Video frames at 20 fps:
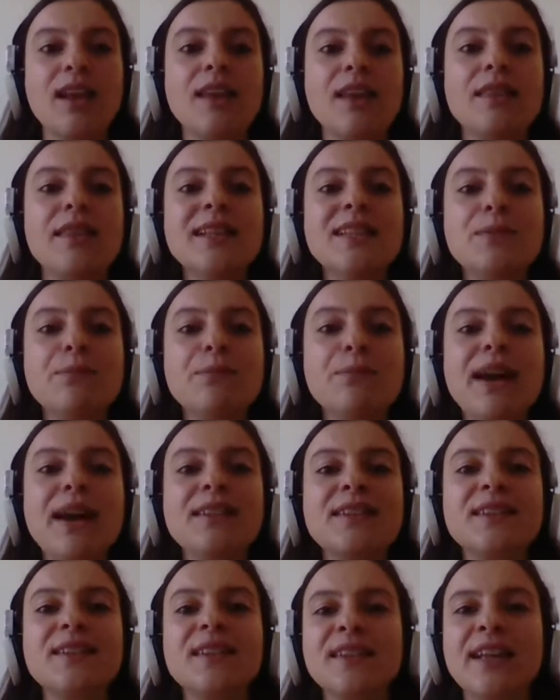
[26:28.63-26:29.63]
These
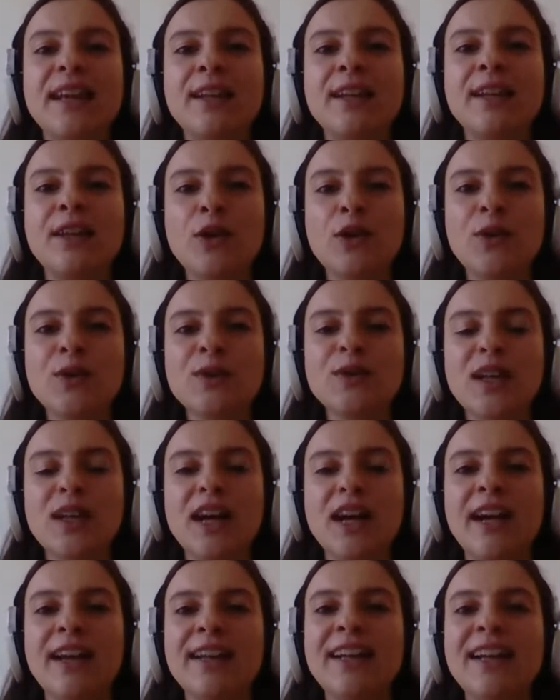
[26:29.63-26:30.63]
practices and laws
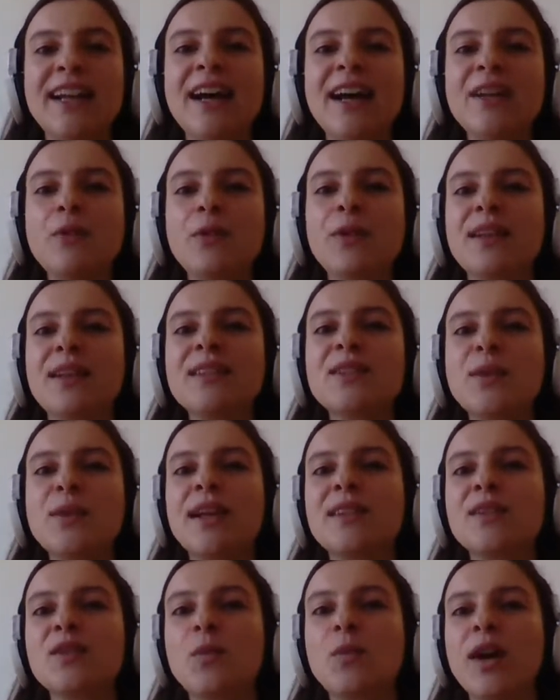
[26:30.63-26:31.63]
are in line with
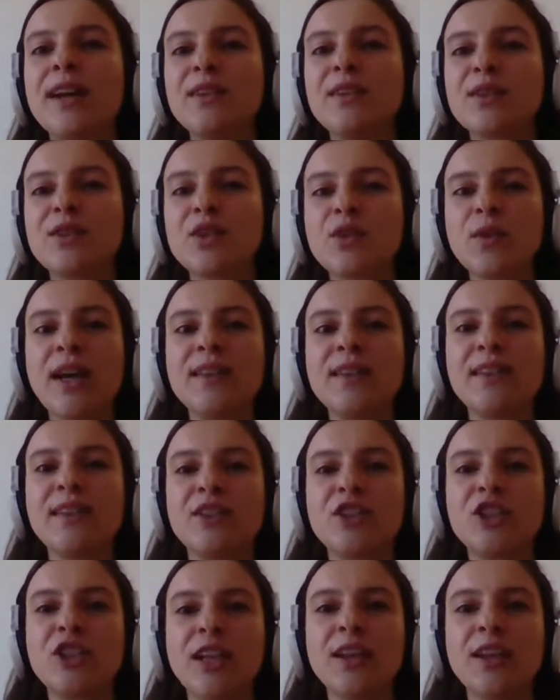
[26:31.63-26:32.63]
Israel's wider
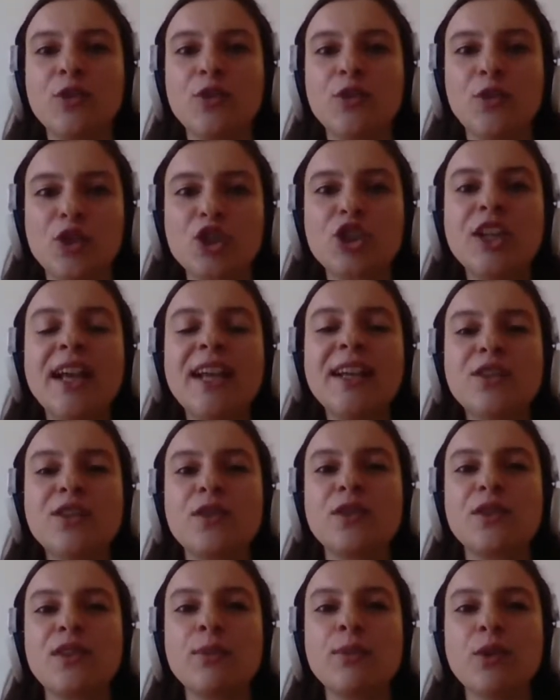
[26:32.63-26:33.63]
strategy to change
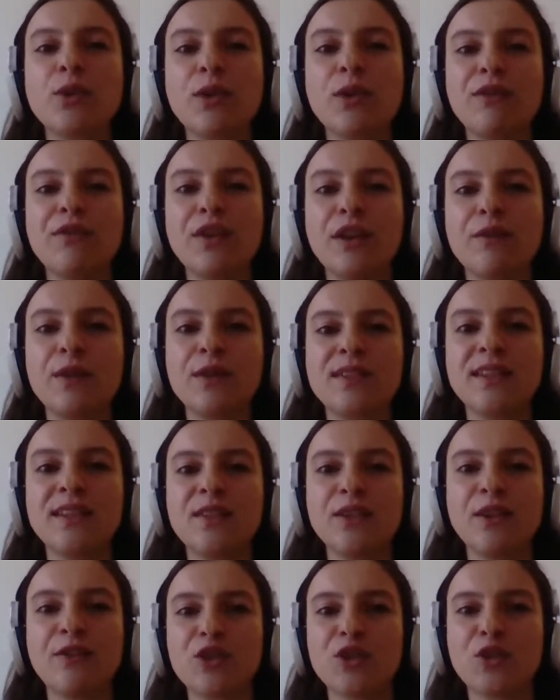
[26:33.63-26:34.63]
the demography of the
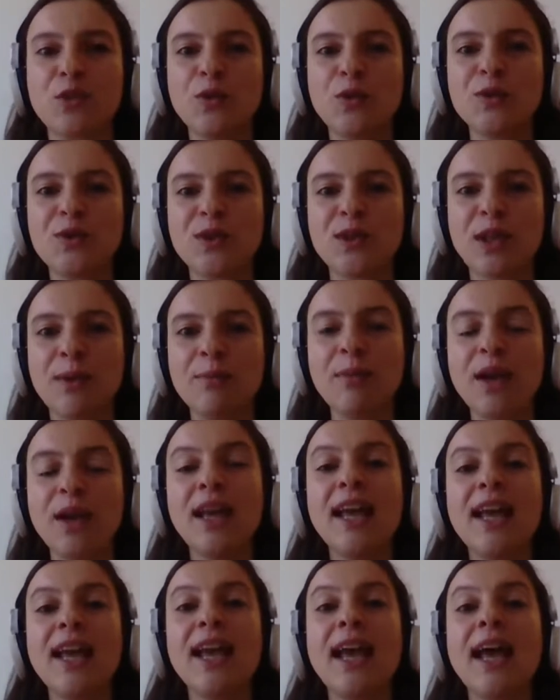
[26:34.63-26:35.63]
city of Jerusalem
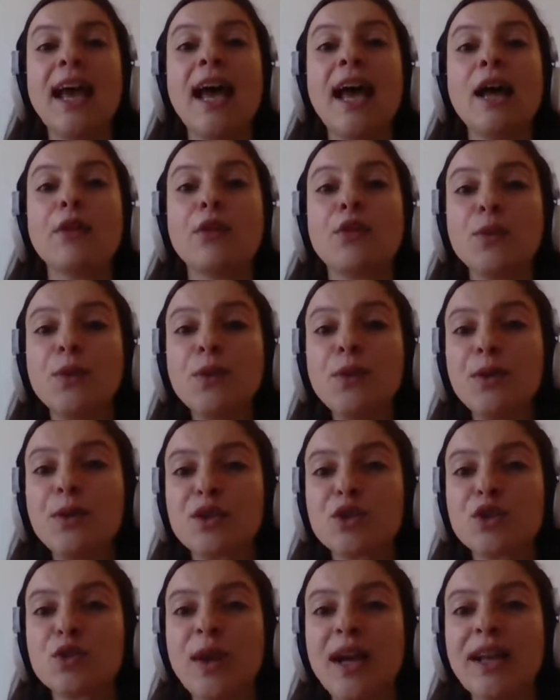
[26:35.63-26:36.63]
through
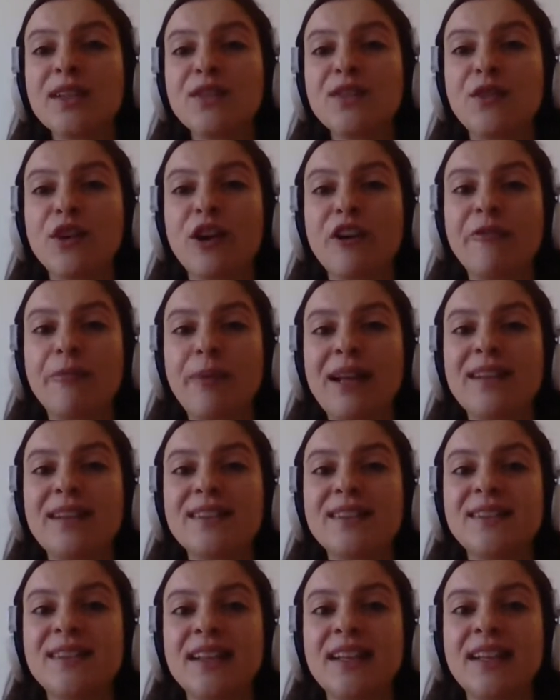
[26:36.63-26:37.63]
the transfer of
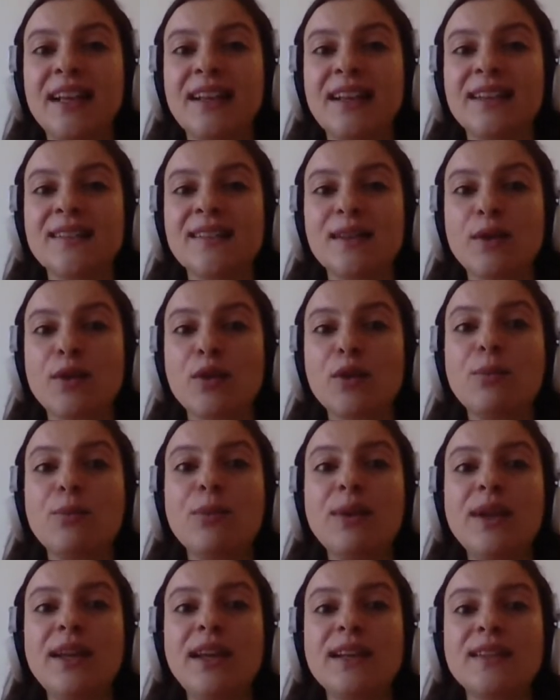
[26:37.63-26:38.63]
Palestinians, through
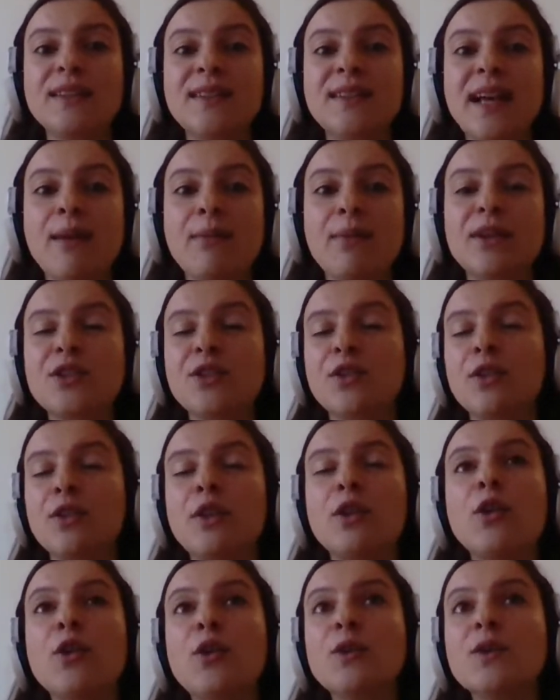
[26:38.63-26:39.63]
pre-established
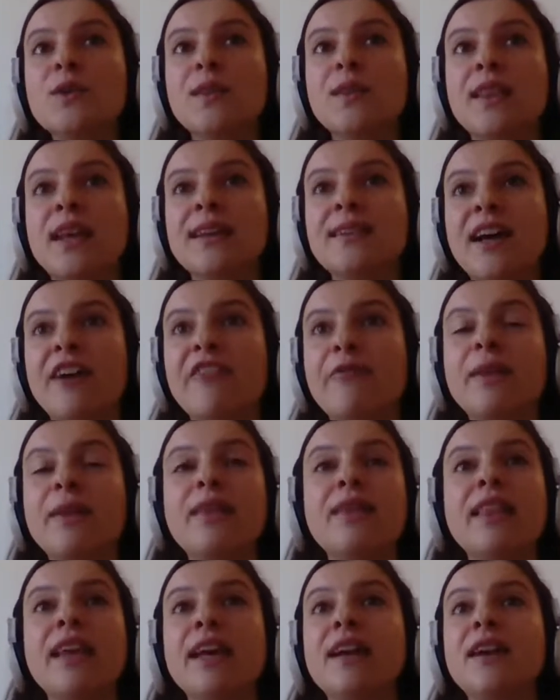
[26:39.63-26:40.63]
laws that have
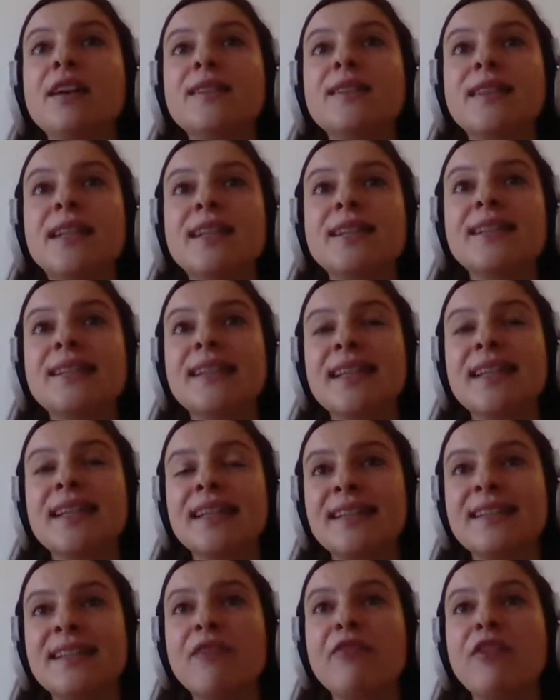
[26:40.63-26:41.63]
been there since
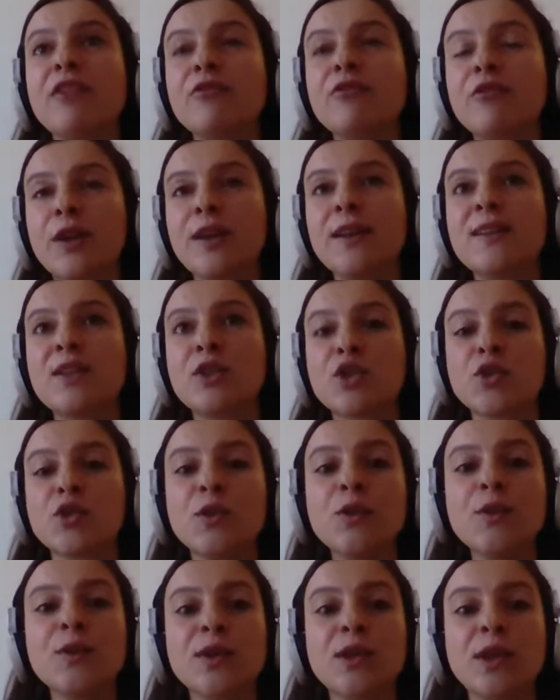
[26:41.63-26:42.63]
'67 for East
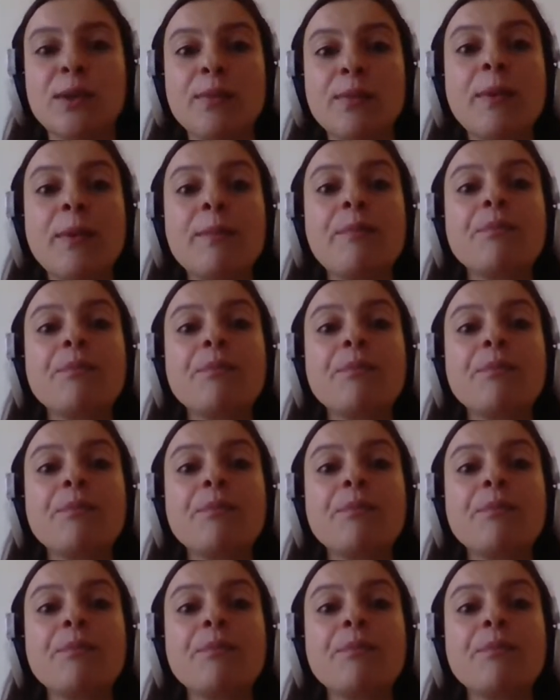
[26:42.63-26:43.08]
Jerusalem,